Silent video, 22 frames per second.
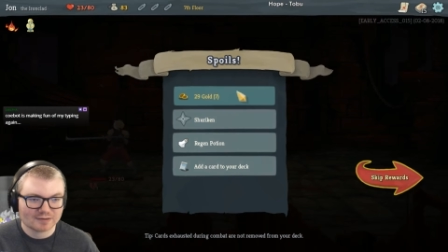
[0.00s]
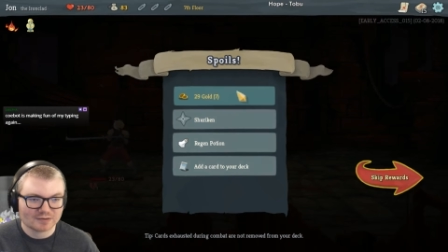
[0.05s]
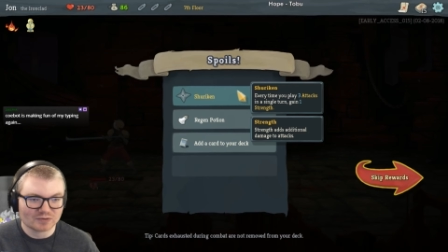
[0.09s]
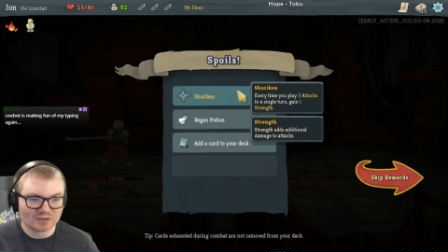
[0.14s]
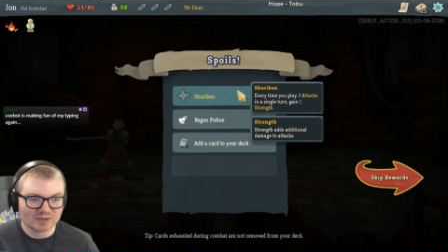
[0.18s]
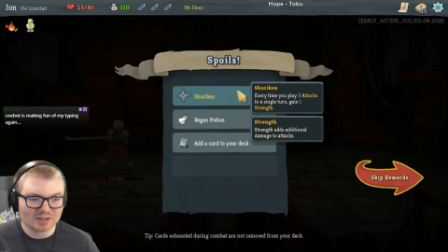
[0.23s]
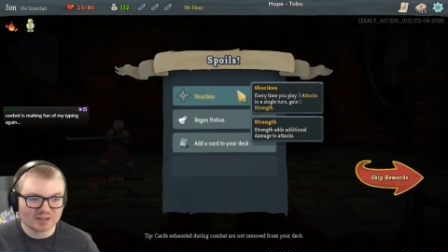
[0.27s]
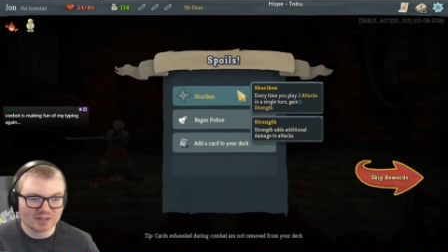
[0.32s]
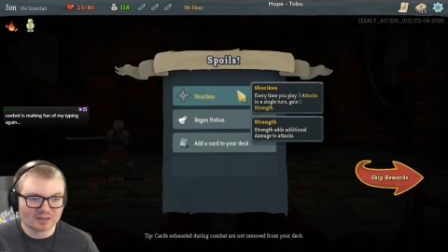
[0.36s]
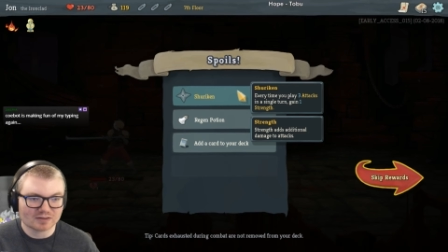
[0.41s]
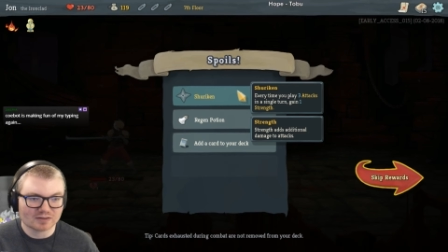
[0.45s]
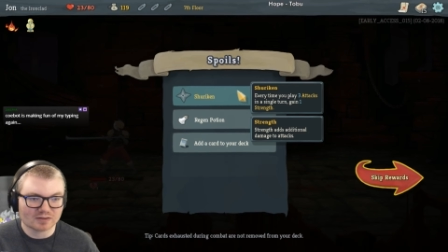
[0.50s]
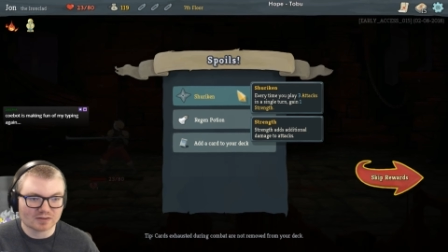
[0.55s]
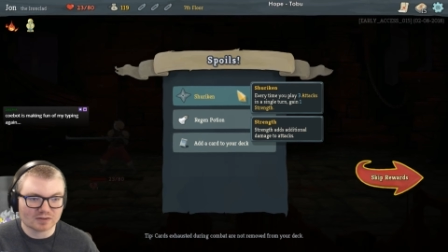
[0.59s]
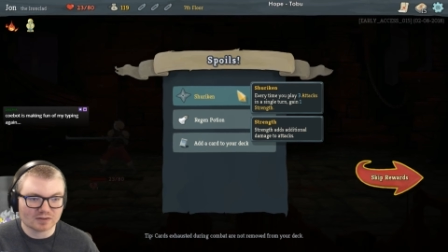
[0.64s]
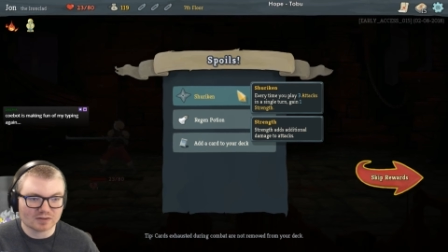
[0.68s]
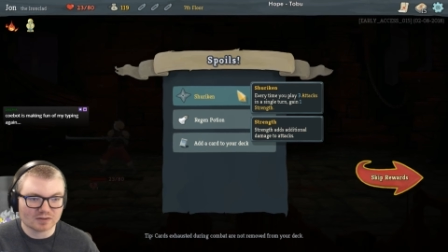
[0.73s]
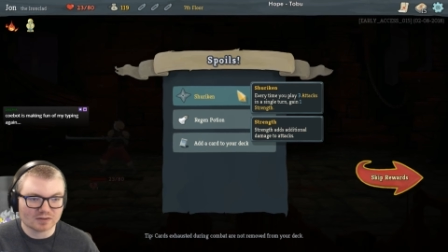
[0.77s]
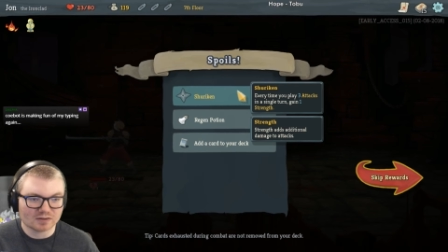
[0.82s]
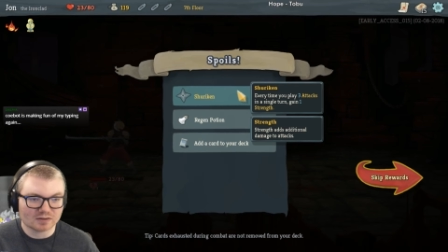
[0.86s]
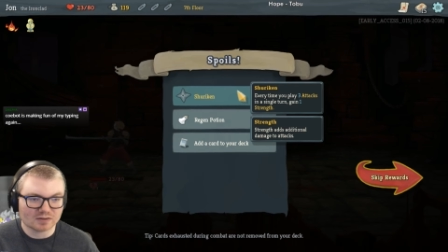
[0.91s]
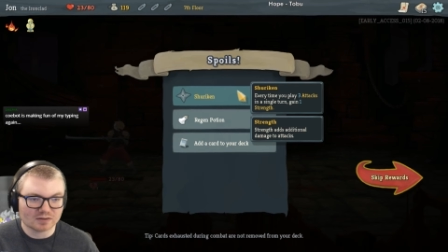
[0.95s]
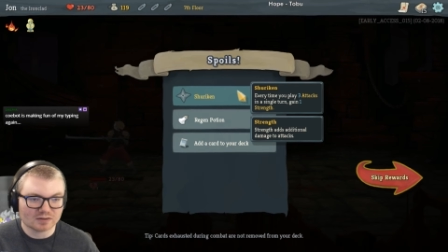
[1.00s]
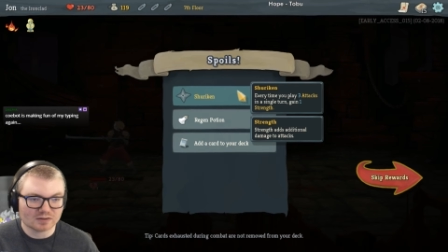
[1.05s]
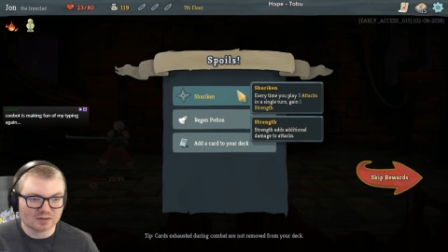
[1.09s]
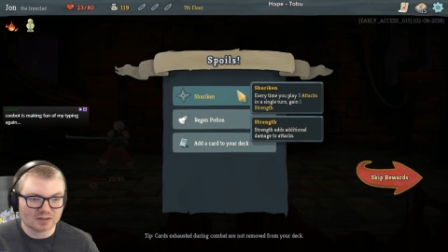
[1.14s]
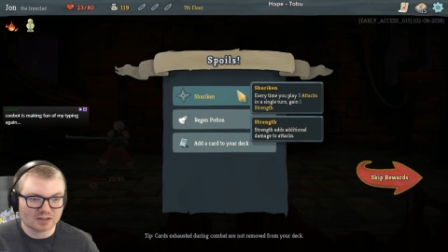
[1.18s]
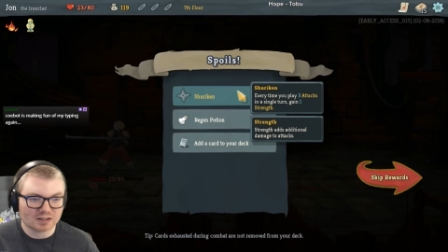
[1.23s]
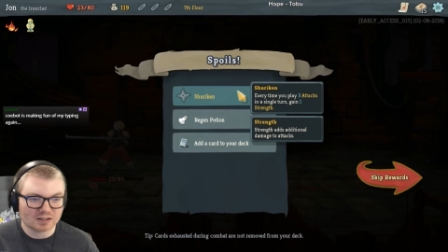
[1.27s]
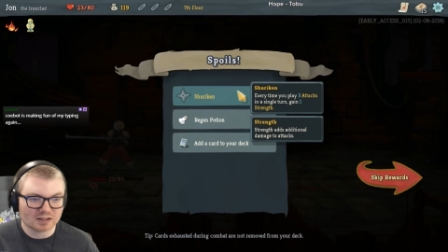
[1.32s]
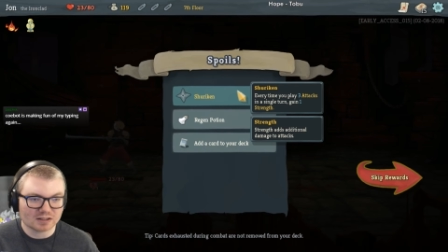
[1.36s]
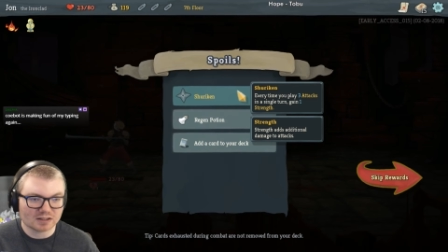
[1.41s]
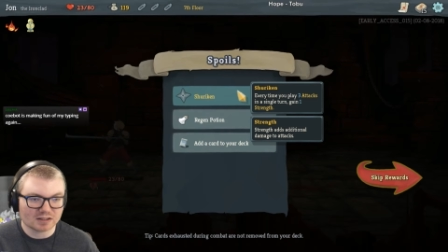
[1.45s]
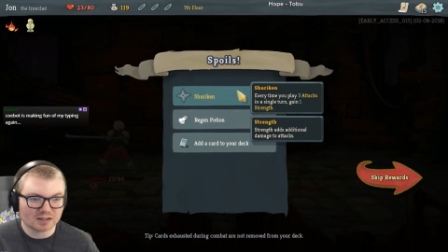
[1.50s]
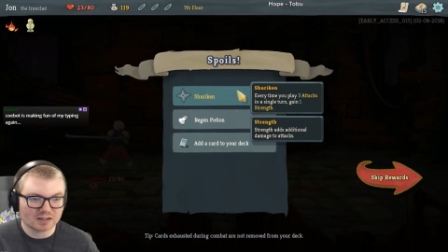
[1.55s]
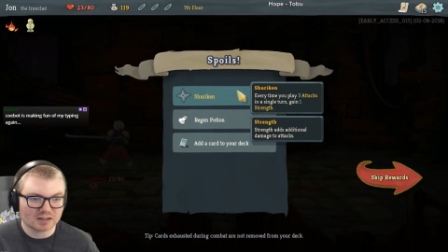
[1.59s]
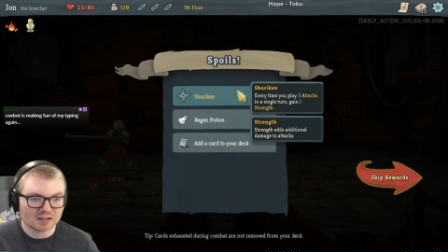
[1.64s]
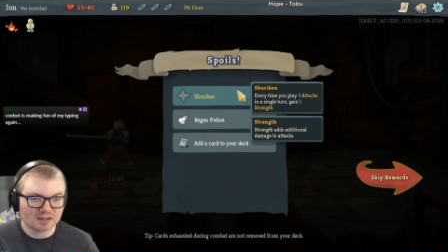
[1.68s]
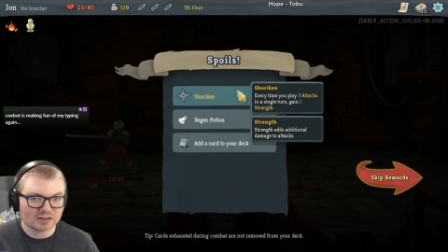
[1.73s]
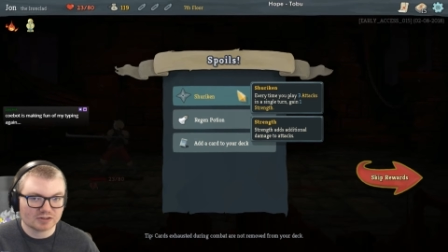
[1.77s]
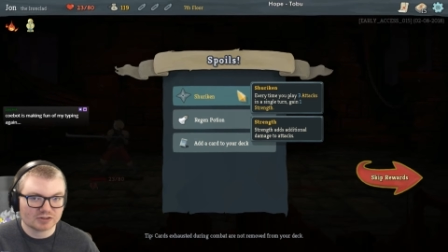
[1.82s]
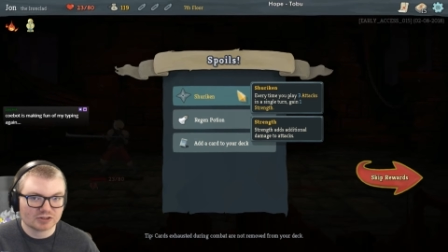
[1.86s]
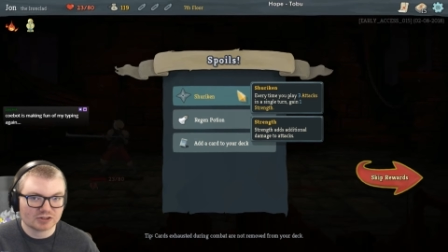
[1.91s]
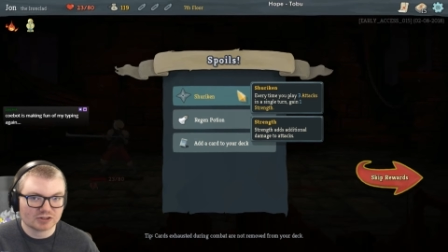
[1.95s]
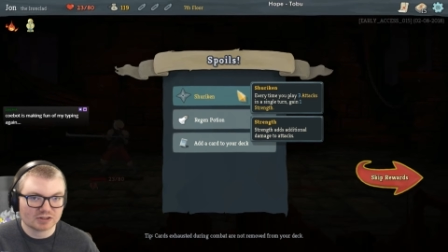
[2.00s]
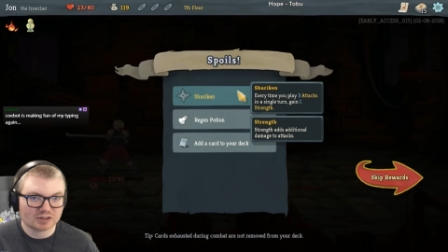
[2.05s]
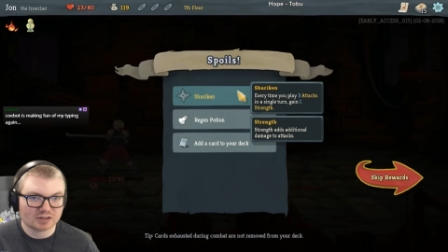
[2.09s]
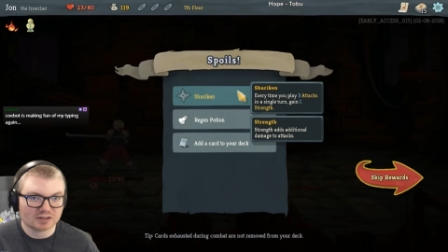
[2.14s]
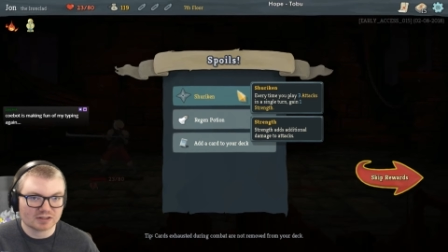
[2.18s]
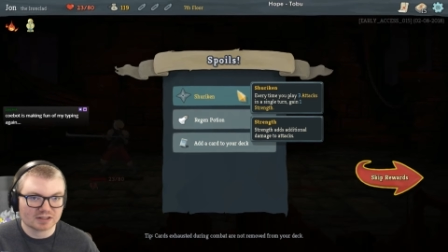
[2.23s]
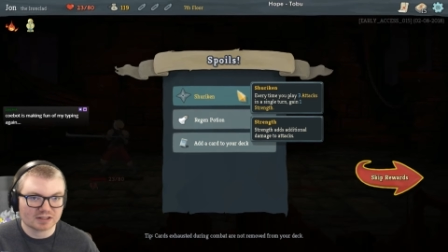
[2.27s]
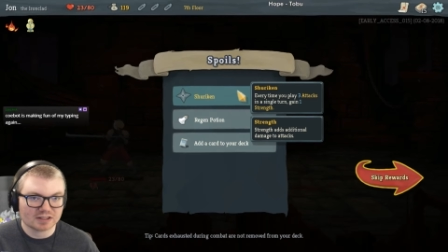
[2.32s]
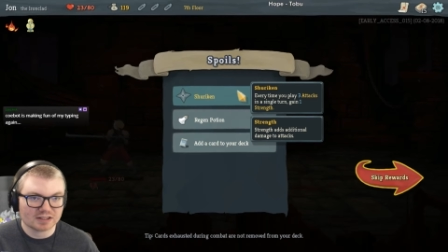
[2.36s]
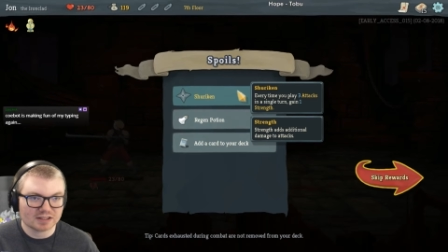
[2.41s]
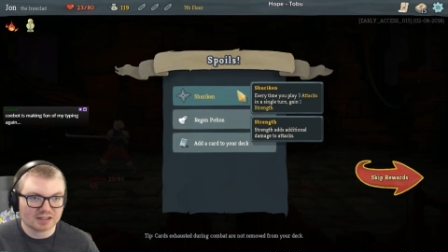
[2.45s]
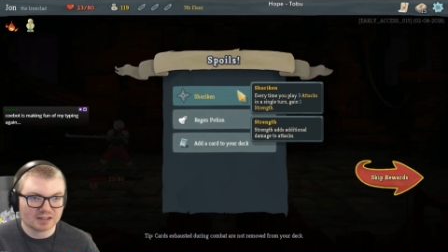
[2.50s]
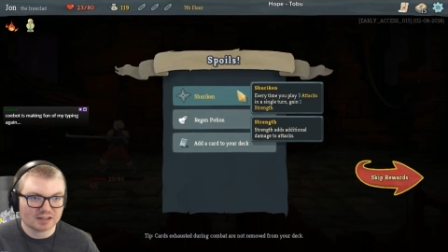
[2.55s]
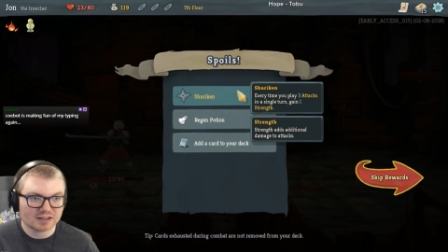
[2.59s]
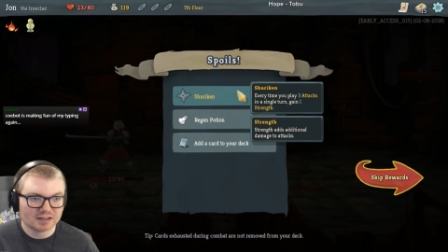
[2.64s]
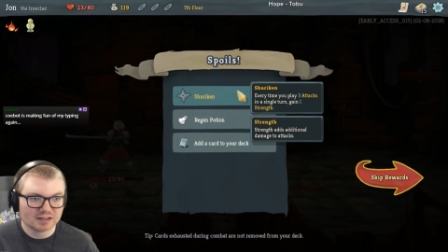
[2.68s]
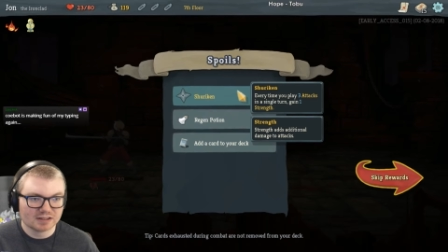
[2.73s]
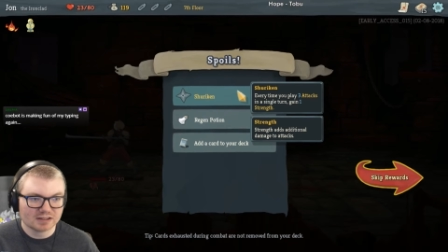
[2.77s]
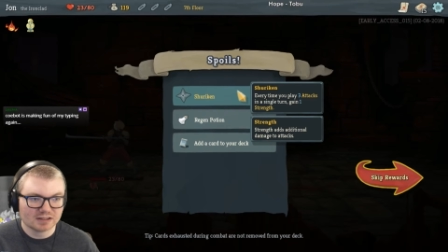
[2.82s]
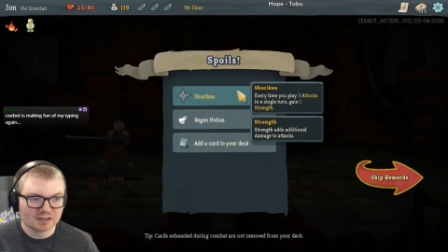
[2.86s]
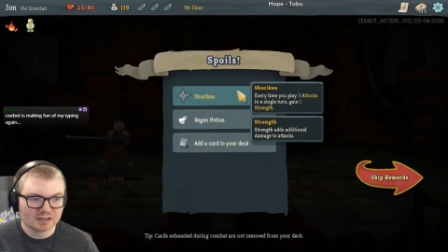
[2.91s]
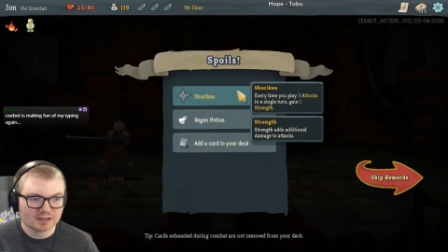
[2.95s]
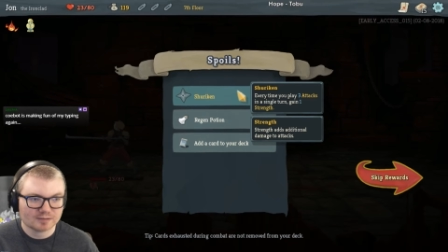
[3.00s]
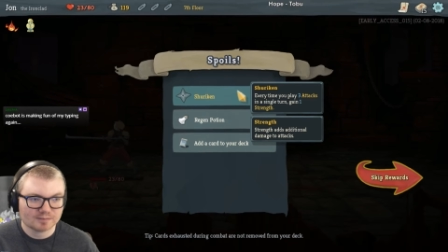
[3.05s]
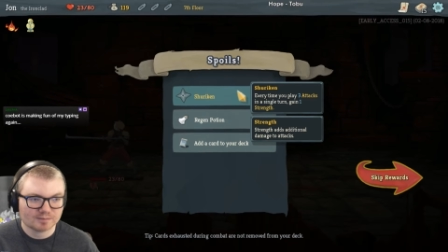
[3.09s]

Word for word: 29 gold. Uh, shuriken.